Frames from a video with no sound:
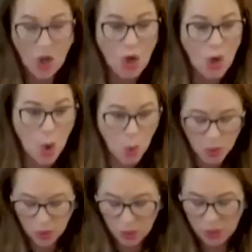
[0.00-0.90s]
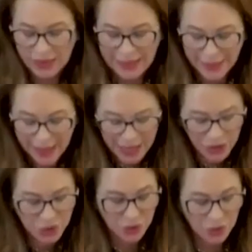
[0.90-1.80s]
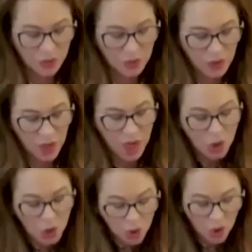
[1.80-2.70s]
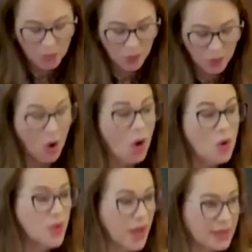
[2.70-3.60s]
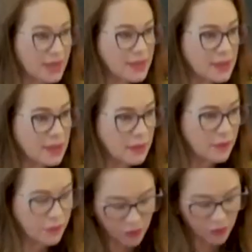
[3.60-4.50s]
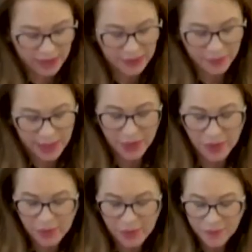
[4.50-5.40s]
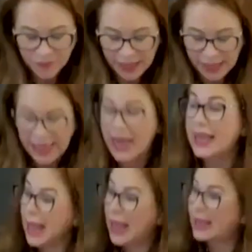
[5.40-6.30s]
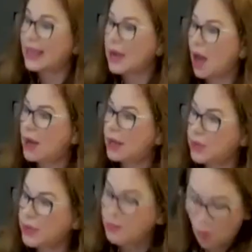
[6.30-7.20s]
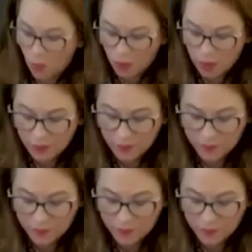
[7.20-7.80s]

Local, national, global contracts, for that matter. And I cannot agree more.